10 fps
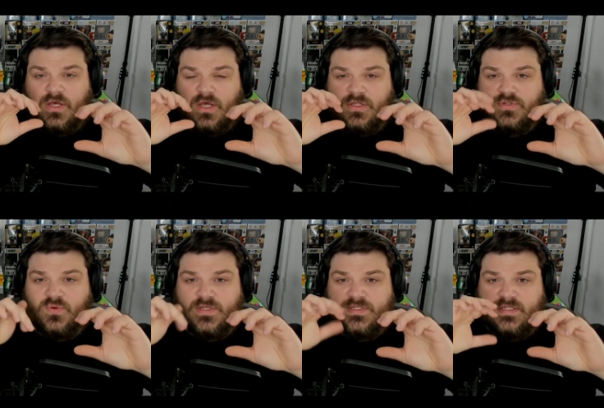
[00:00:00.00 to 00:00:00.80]

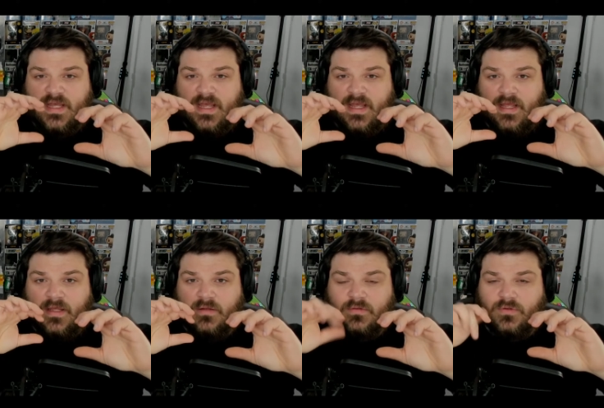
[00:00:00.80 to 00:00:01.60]
twist
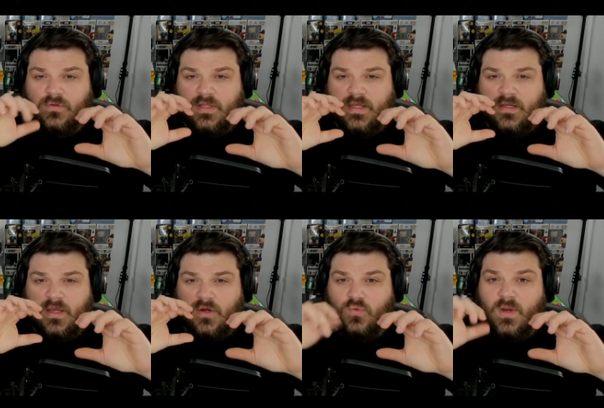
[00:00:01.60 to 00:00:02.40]
a little
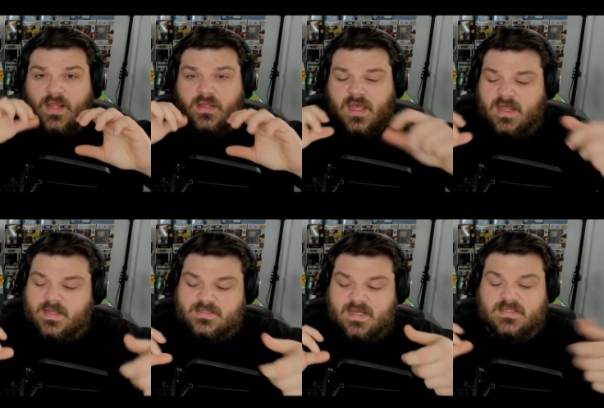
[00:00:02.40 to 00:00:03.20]
ring, and
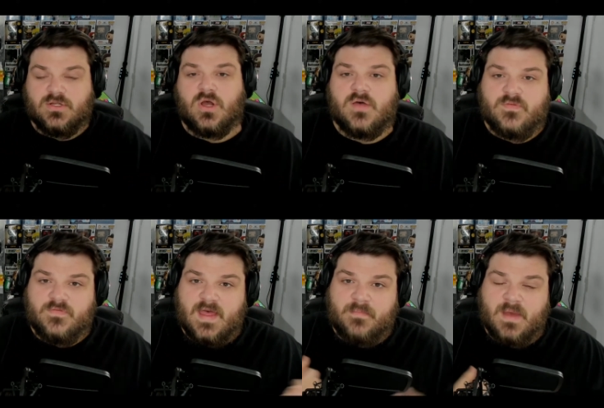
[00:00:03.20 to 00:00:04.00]
it takes it off
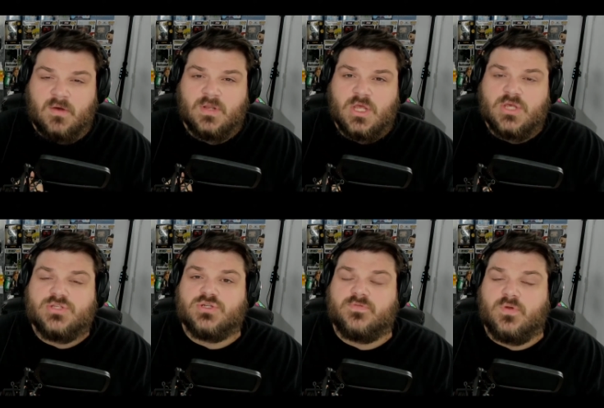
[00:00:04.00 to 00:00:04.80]
of that mount.
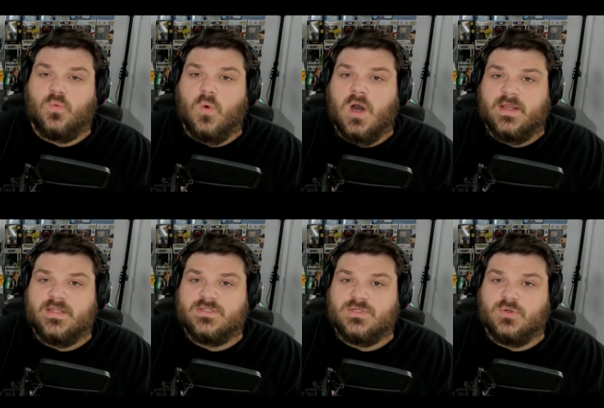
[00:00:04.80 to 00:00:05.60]
So if you
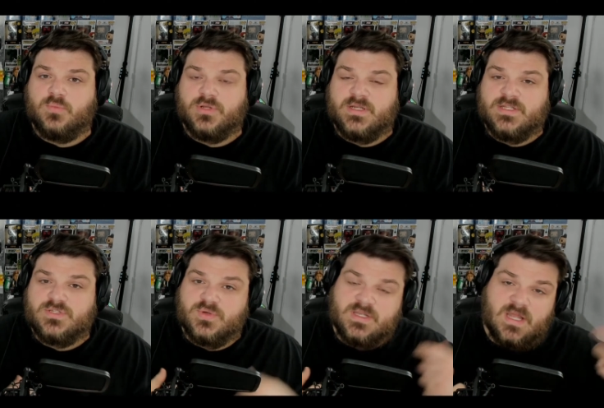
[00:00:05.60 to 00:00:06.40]
wanted to put it
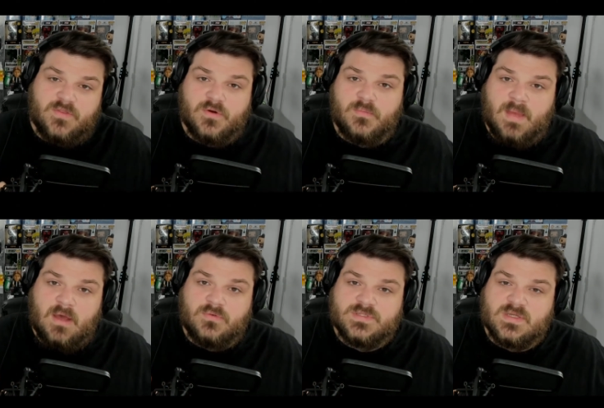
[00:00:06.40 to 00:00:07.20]
into another
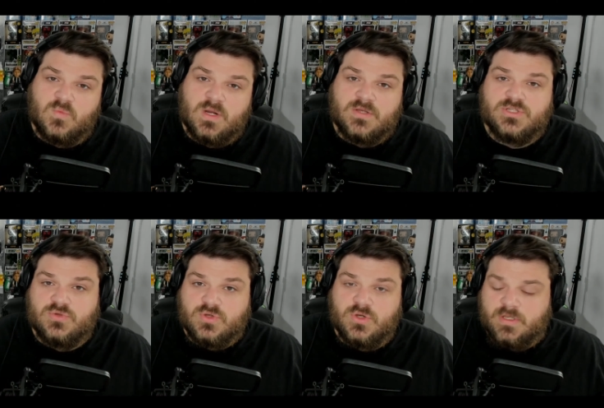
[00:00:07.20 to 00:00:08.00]
mount somewhere else,
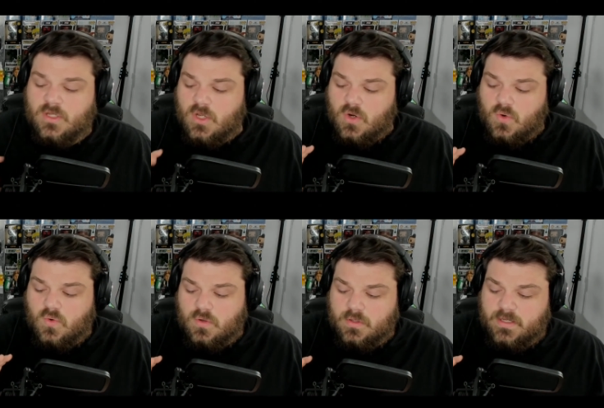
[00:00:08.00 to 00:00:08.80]
you could.
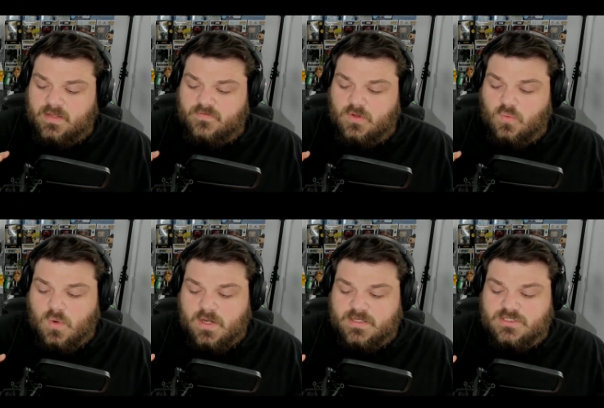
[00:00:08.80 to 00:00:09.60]
Or if you
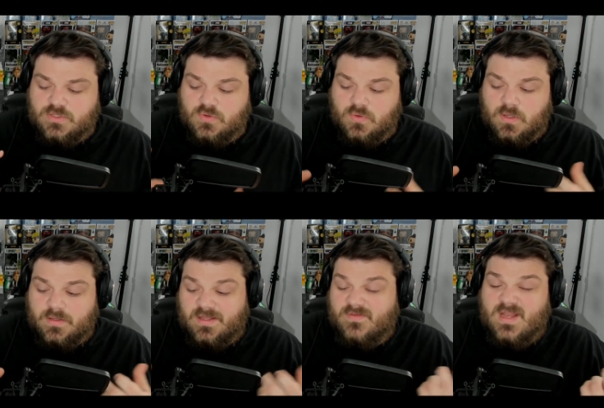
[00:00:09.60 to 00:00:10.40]
wanted to
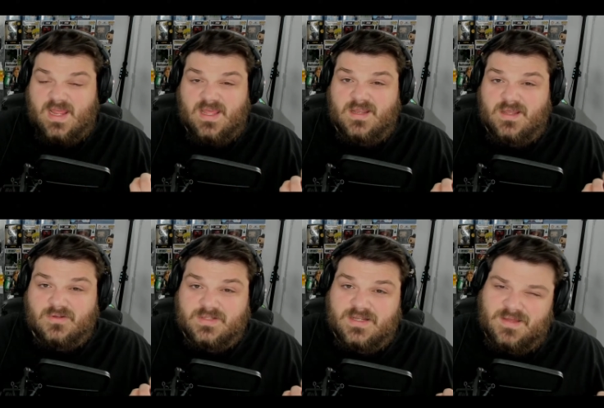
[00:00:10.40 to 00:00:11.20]
even
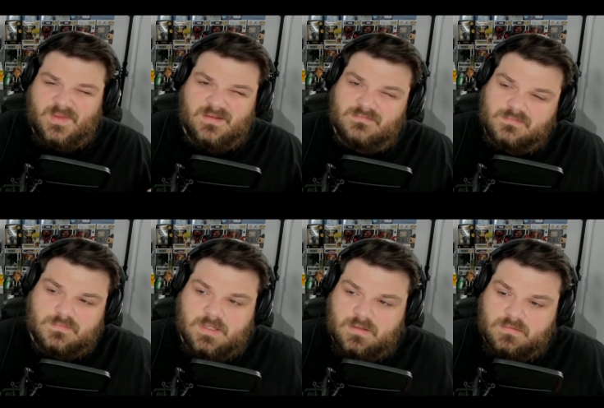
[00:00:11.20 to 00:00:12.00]
handheld it, I mean,
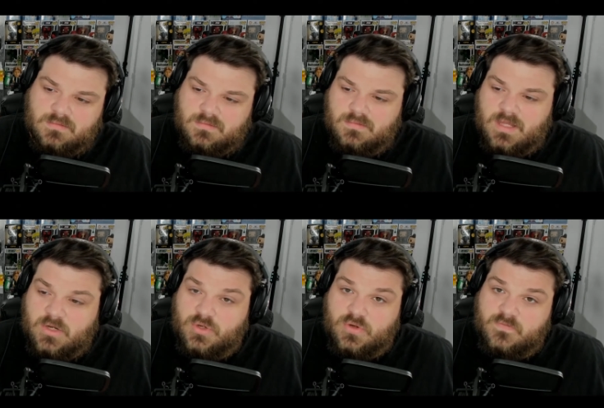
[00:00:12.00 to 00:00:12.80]
I
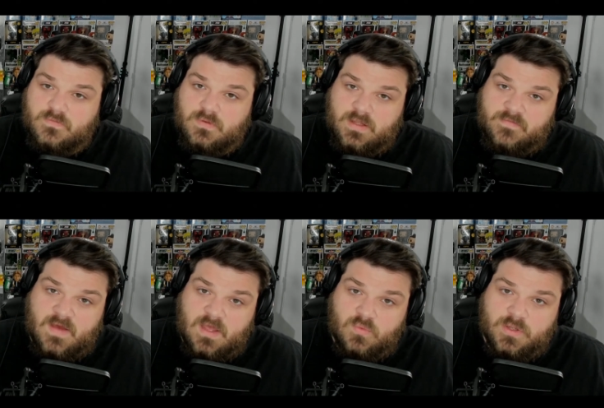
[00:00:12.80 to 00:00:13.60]
don't know if
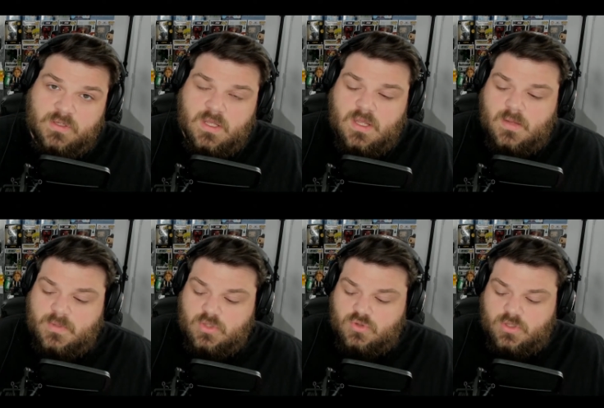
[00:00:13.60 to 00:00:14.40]
I would,
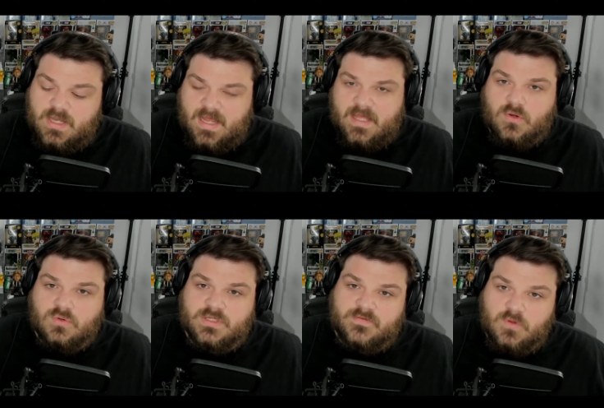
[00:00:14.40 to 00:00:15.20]
but you could
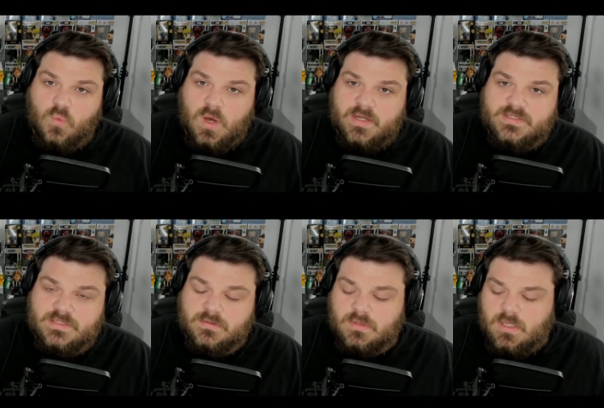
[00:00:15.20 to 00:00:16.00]
handhold it if you wanted to,